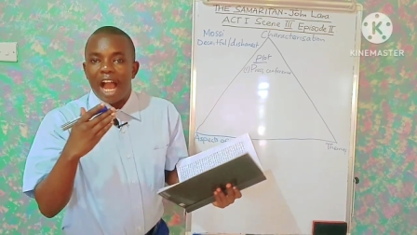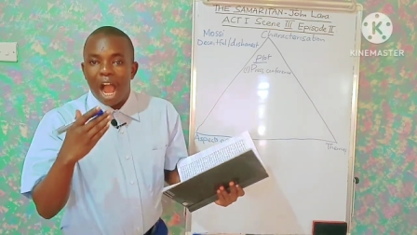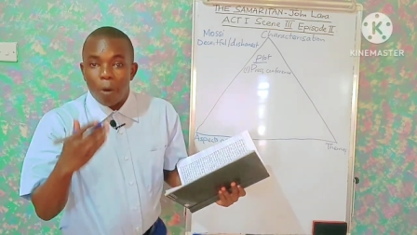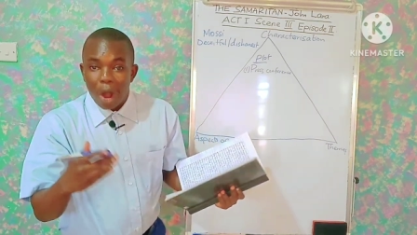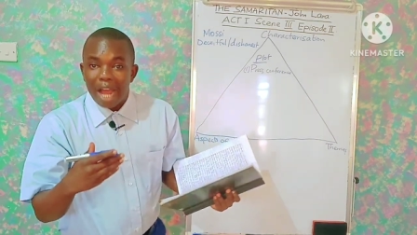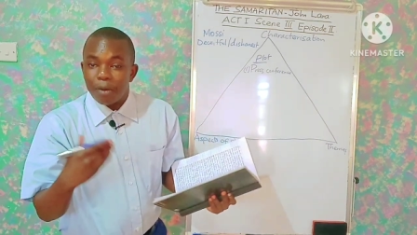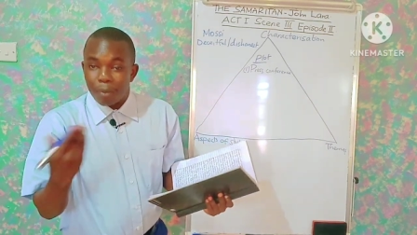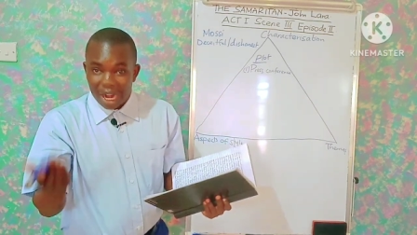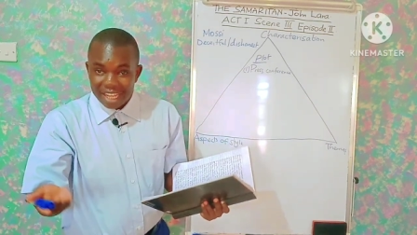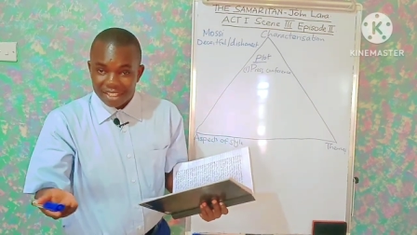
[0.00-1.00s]
award
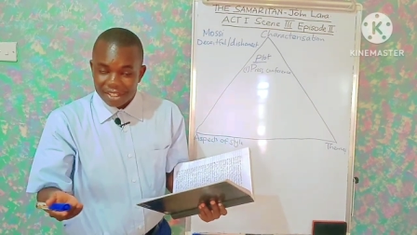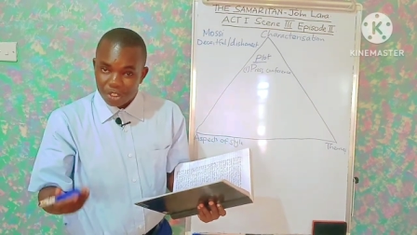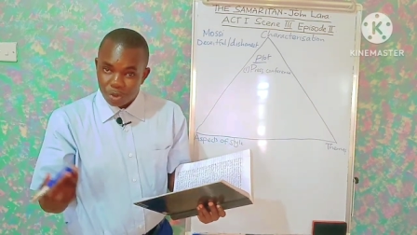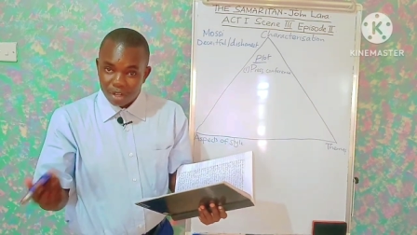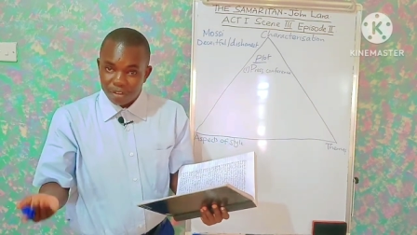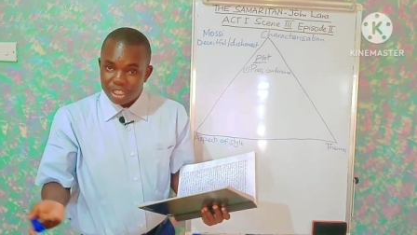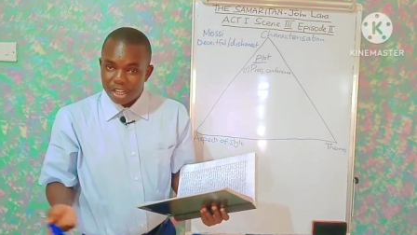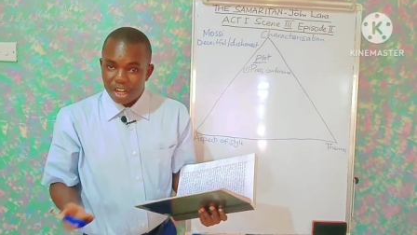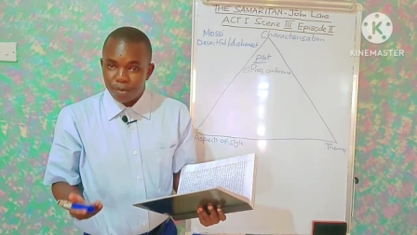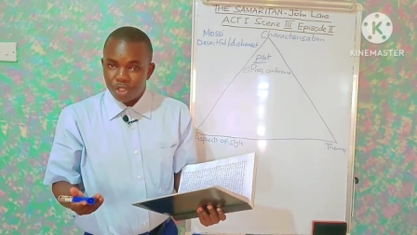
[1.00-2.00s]
prizes to
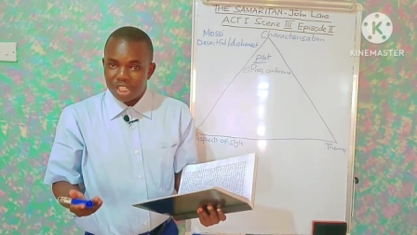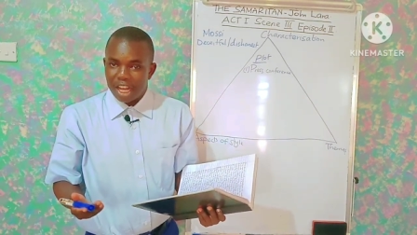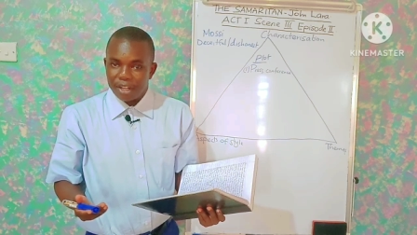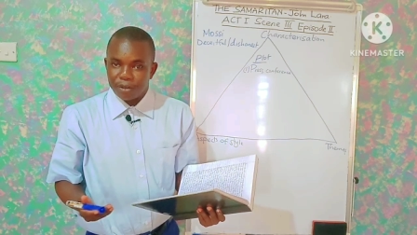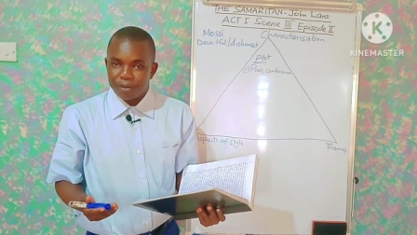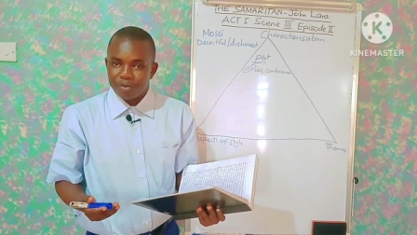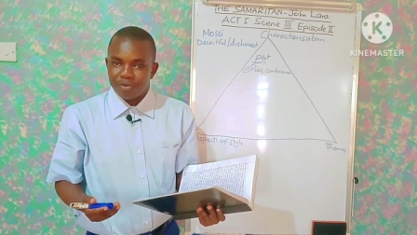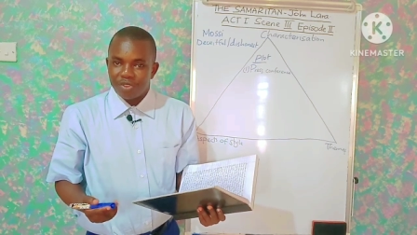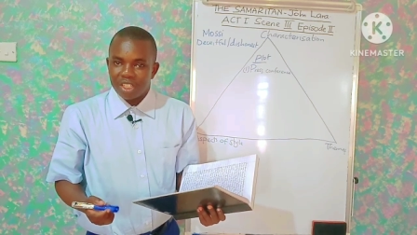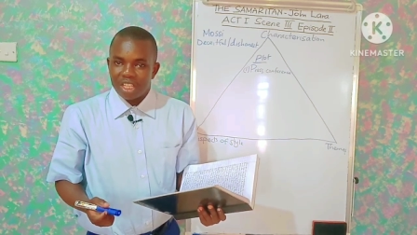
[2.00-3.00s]
Alvita and Montano,
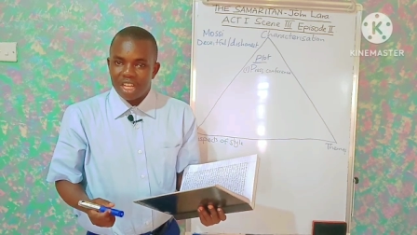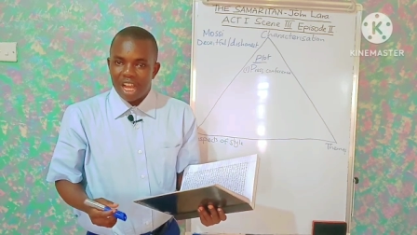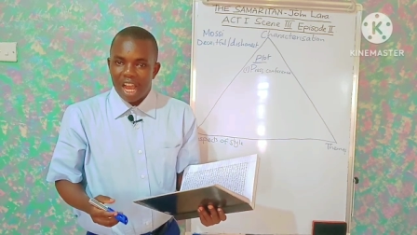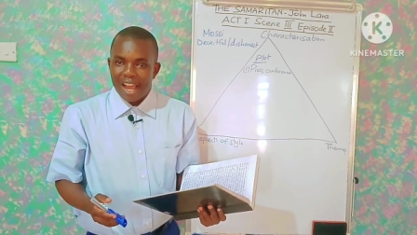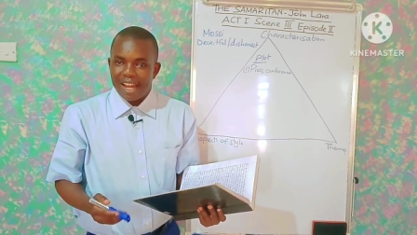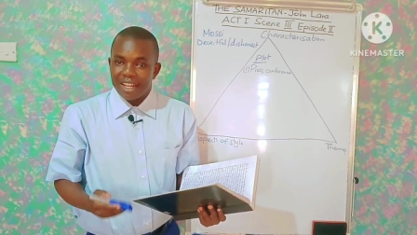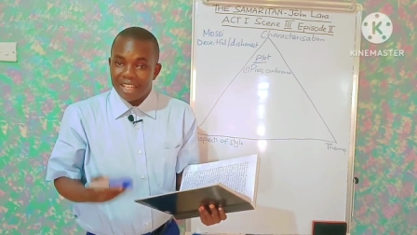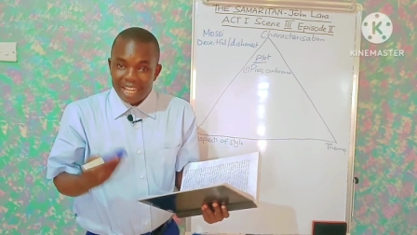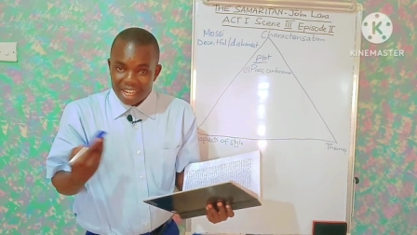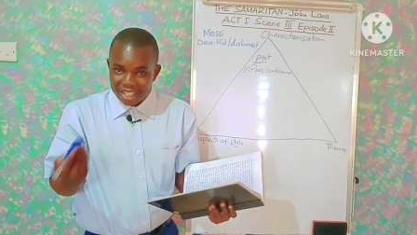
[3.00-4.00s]
and
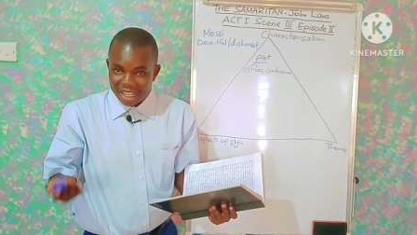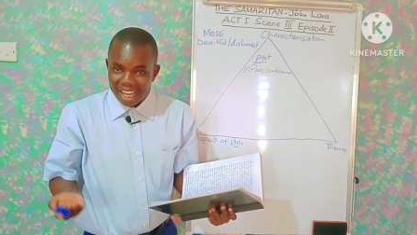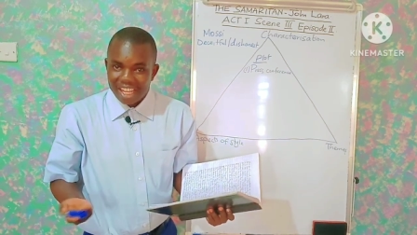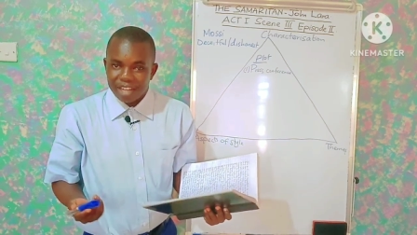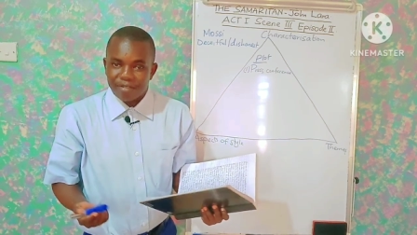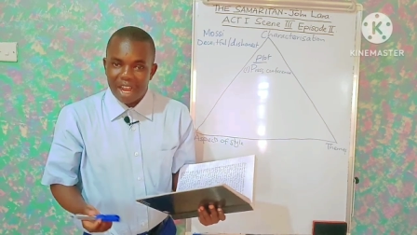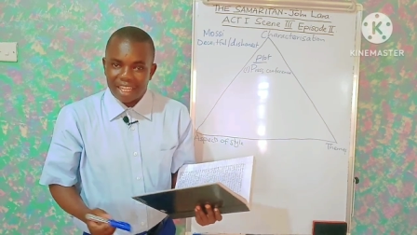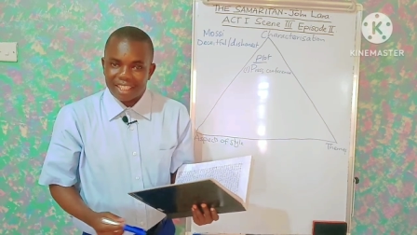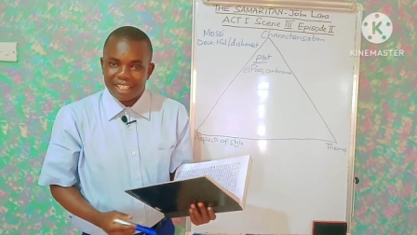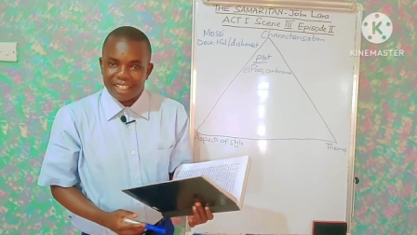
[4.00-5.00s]
they are denying a
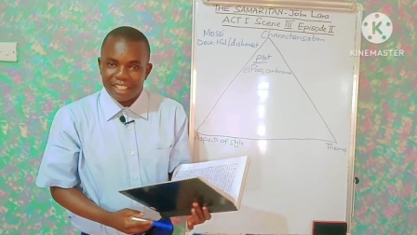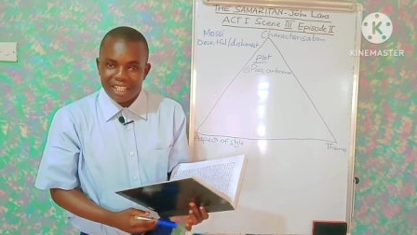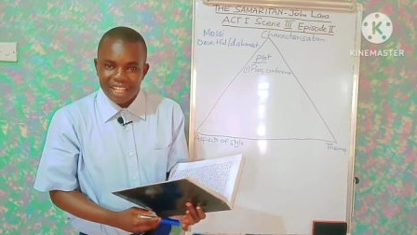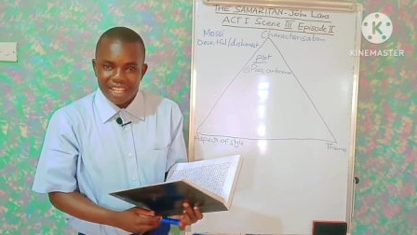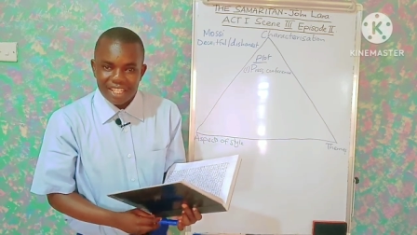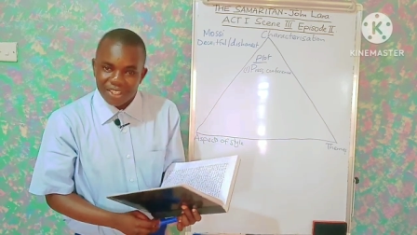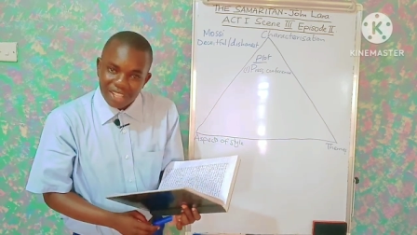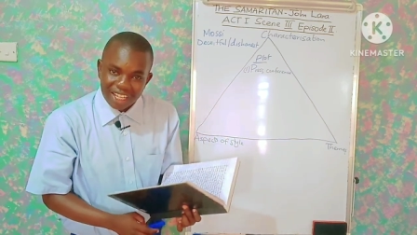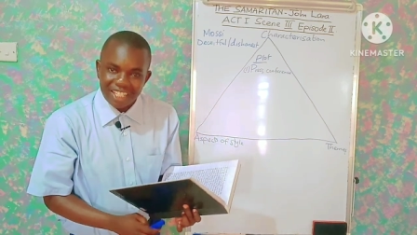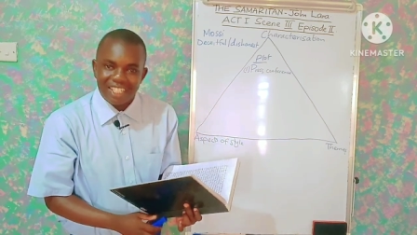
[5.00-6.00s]
fact. So
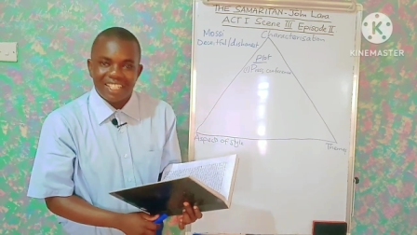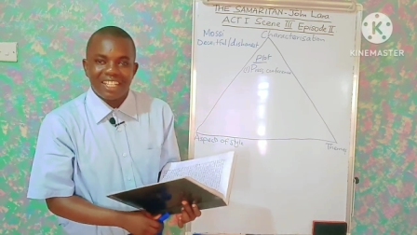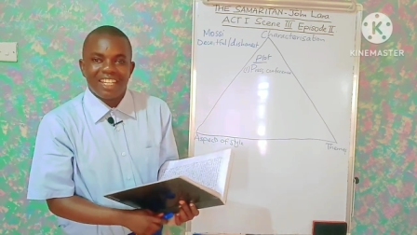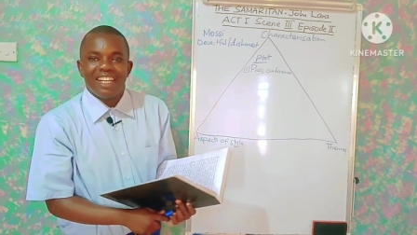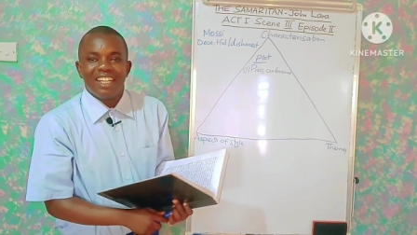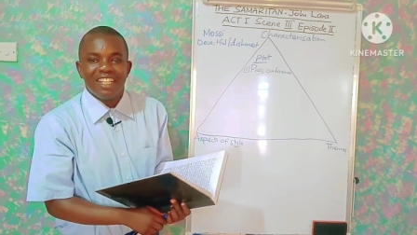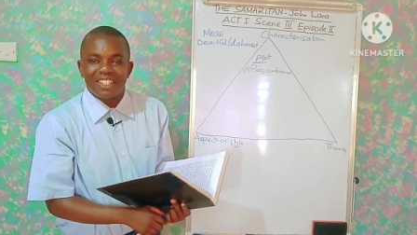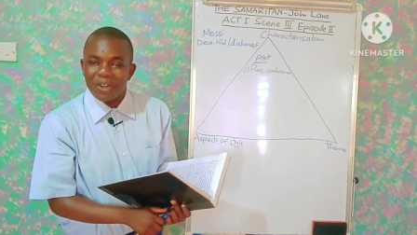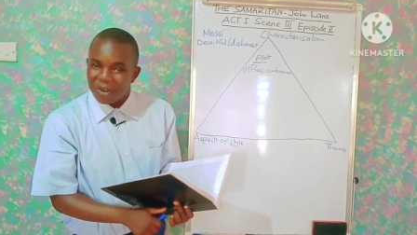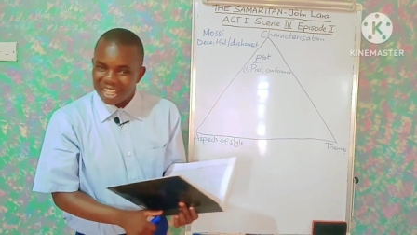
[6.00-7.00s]
that is
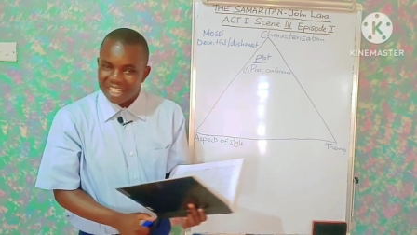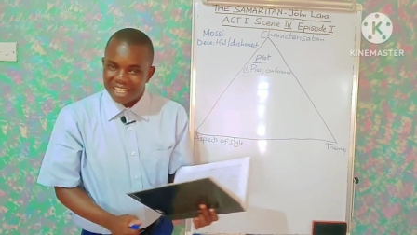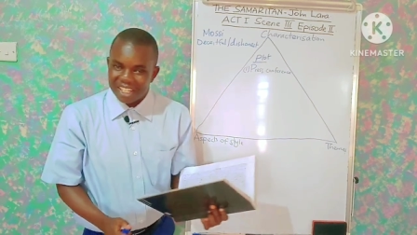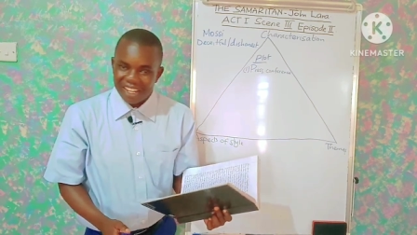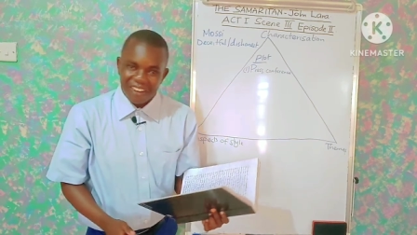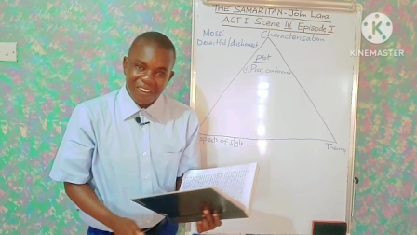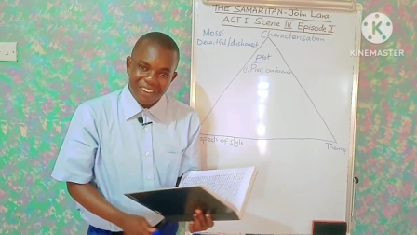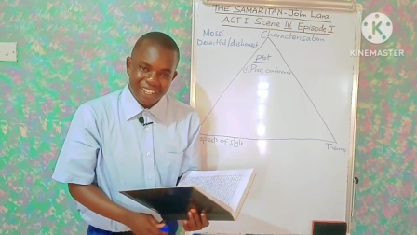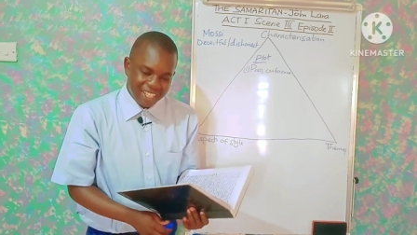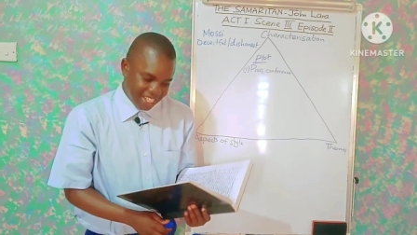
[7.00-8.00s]
dishonesty
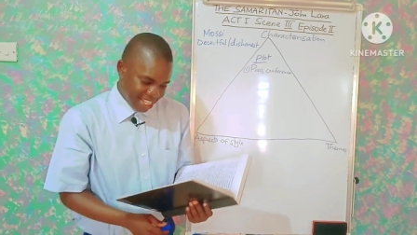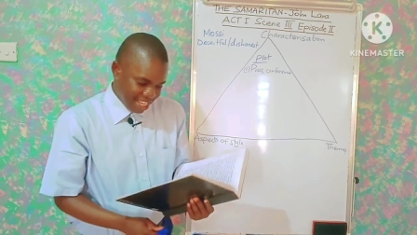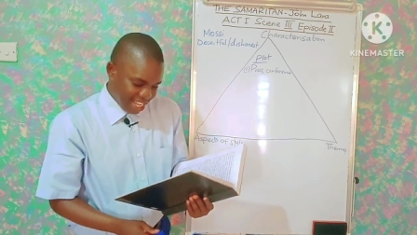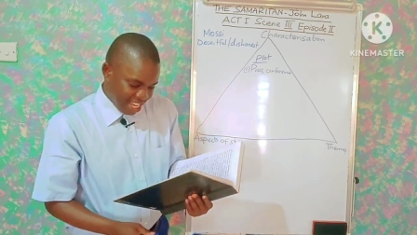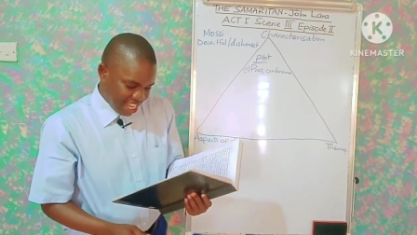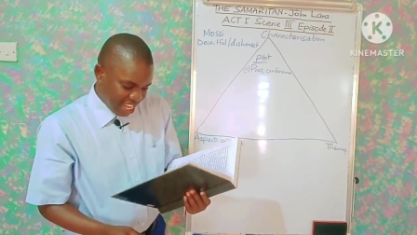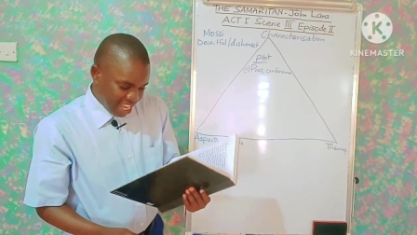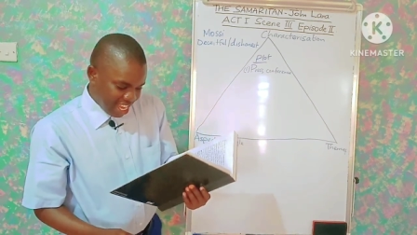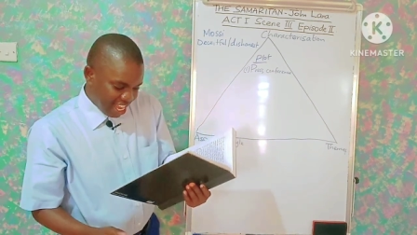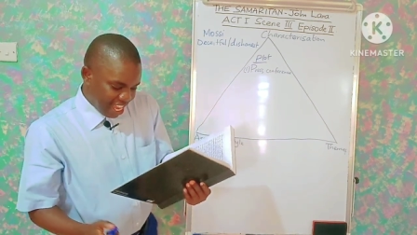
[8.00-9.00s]
or
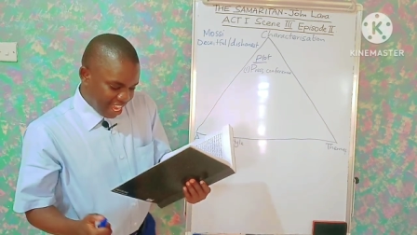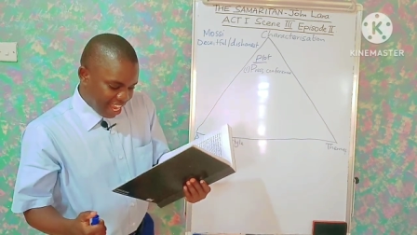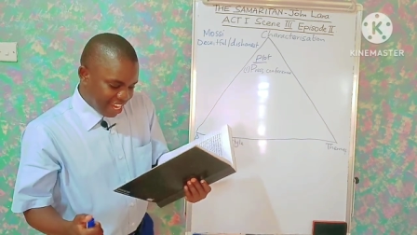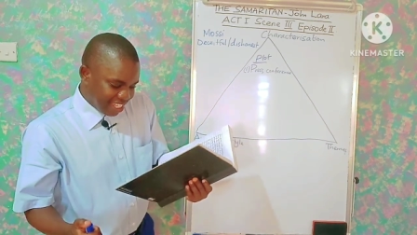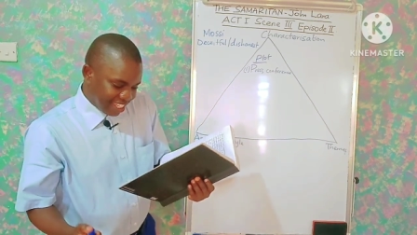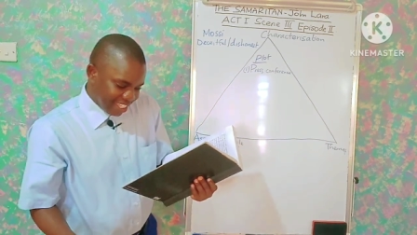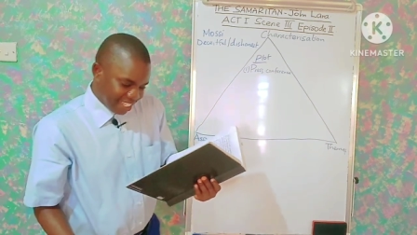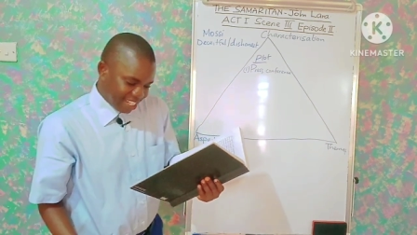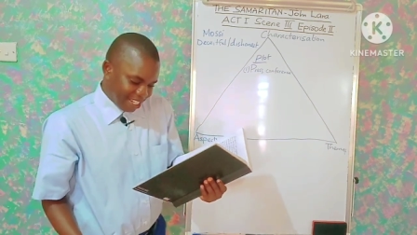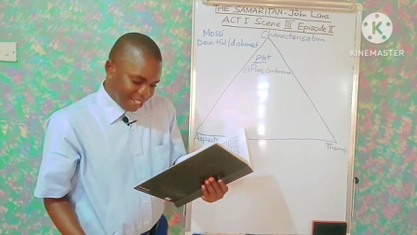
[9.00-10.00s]
deceit.